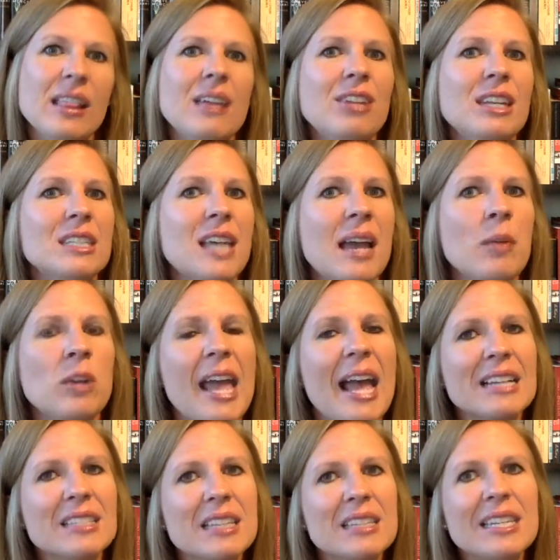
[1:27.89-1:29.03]
live in a time when
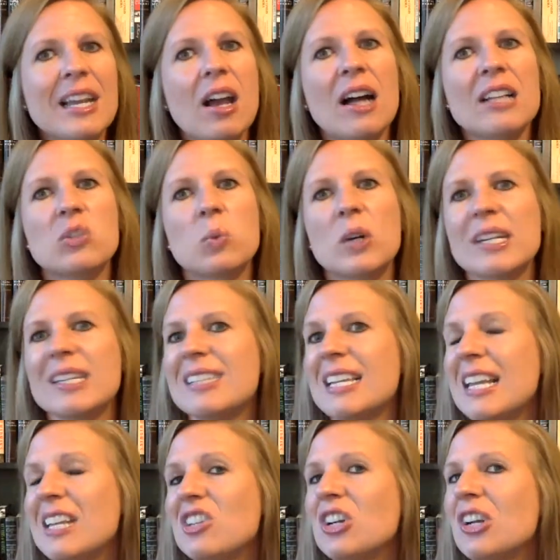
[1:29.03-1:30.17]
accessing God's Word is
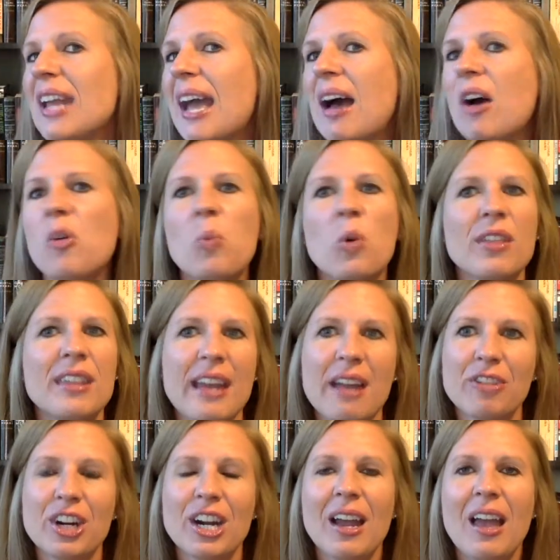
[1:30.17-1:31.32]
easier now more than
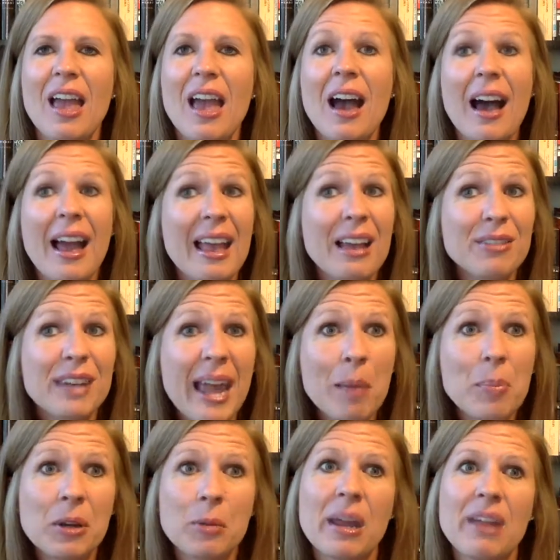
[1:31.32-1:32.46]
ever. I have an app
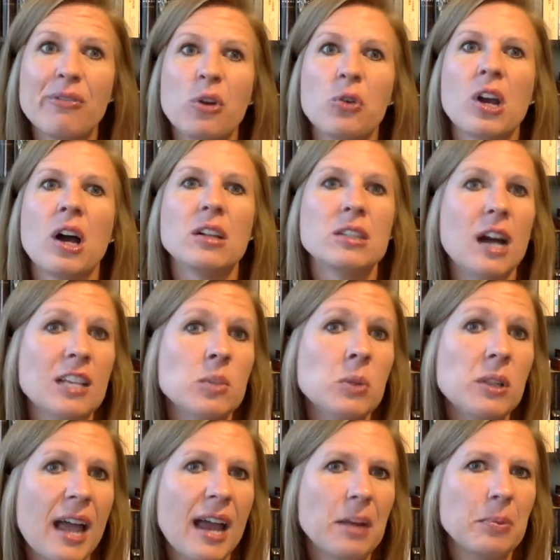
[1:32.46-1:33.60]
on my phone called Gospel
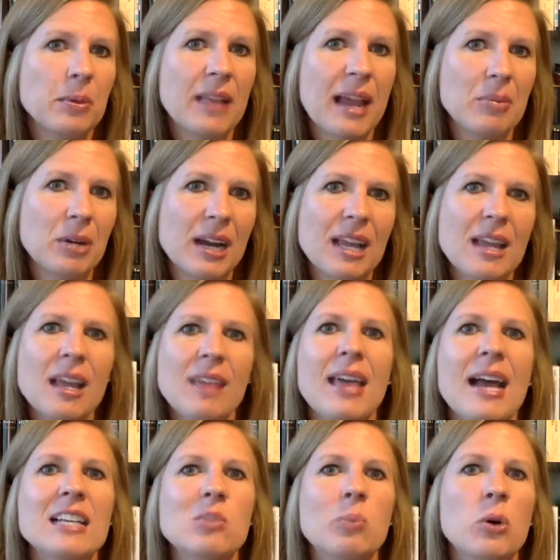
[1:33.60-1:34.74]
Li- Library that
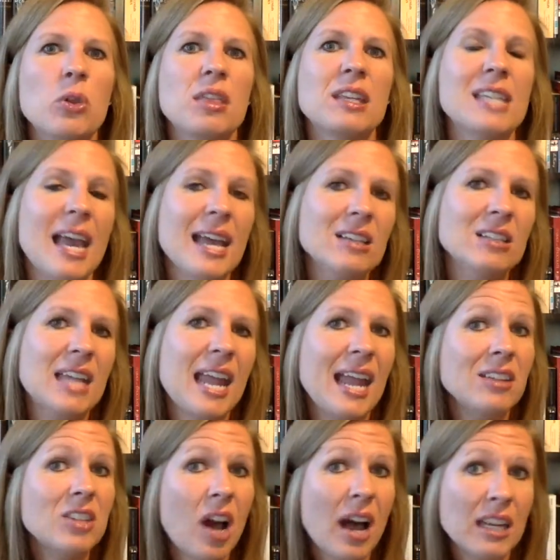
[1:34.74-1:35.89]
has both the text
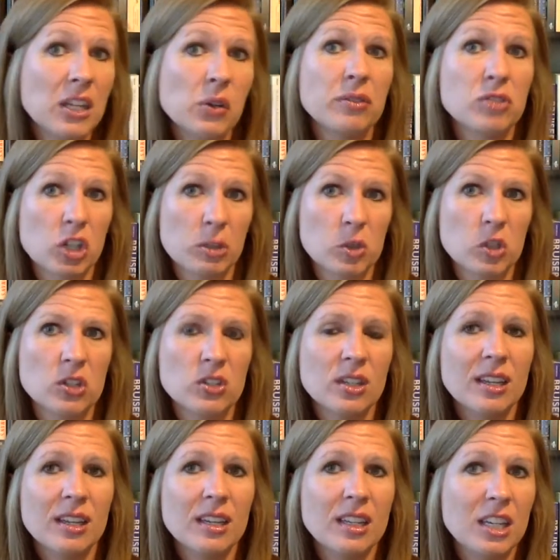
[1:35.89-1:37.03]
and audio of scriptures,
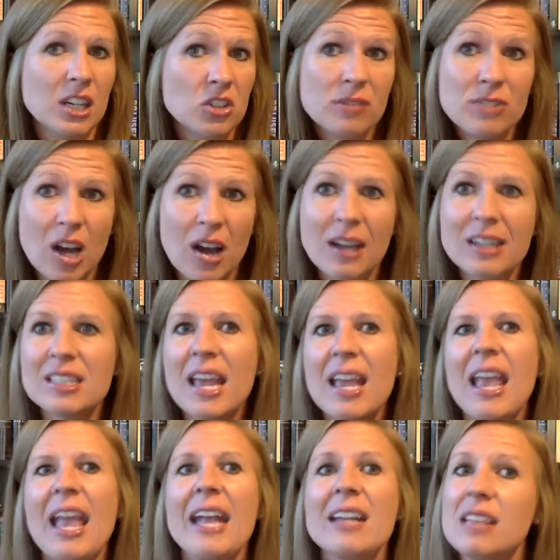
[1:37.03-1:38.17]
years of talks,
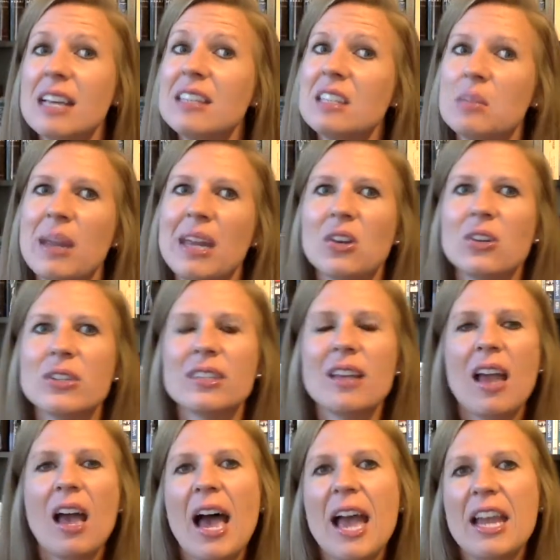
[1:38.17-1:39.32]
and lesson manuals.
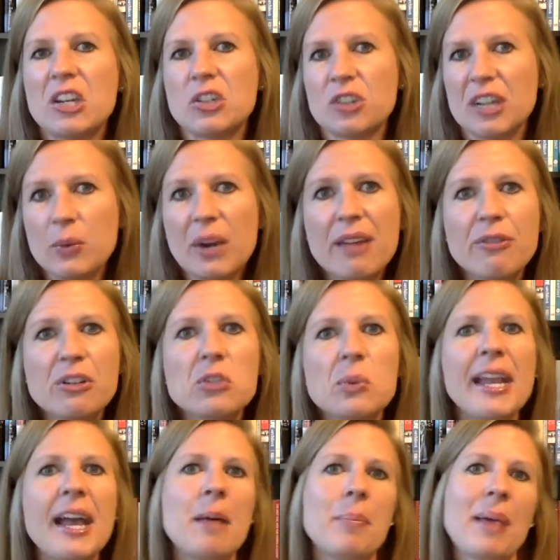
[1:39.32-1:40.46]
I can read when I first
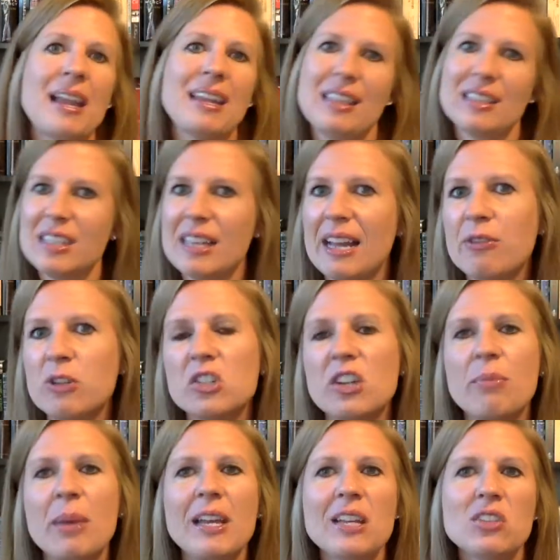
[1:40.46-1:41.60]
wake up, I can listen after I drive
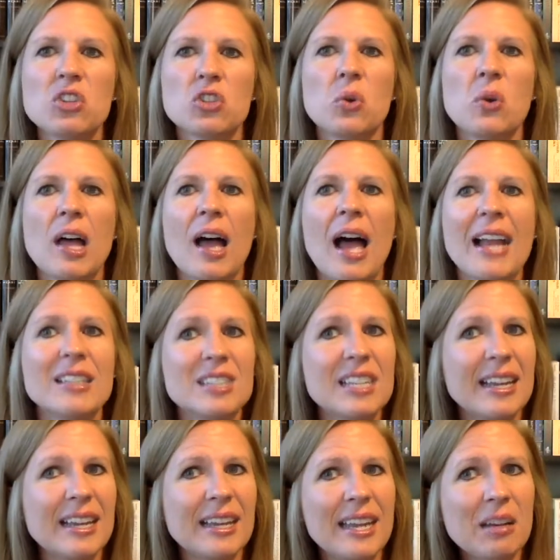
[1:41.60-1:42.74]
my kids to school, I can
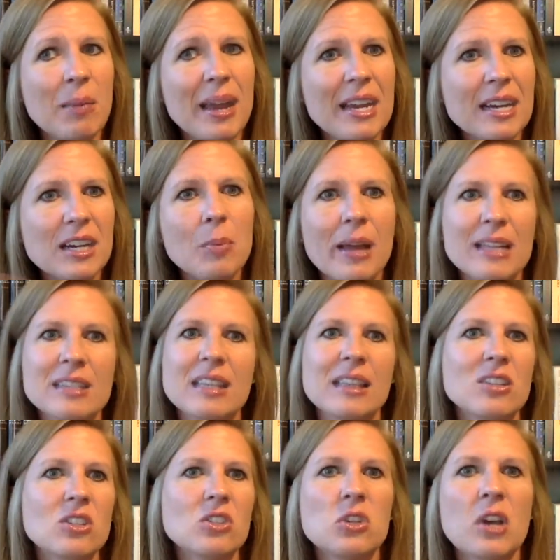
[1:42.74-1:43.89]
stick in my earbuds and
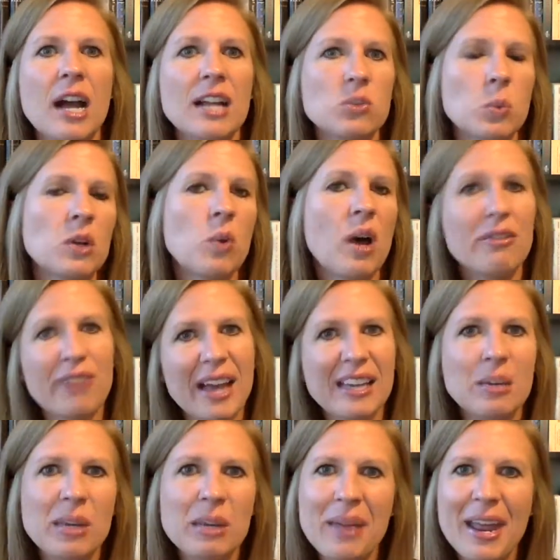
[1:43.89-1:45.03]
listen to God's Word while
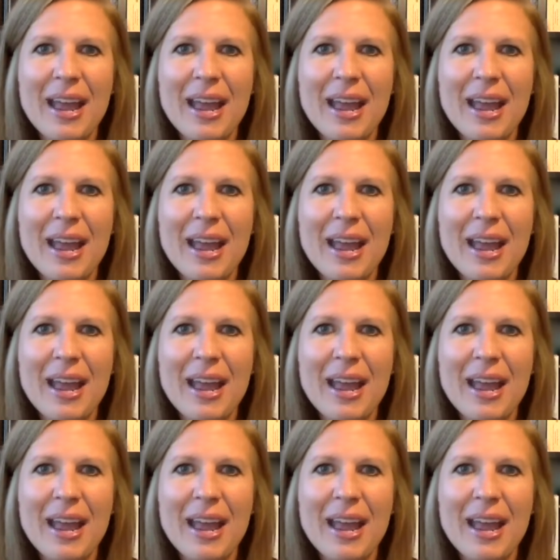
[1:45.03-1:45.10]
vacuuming my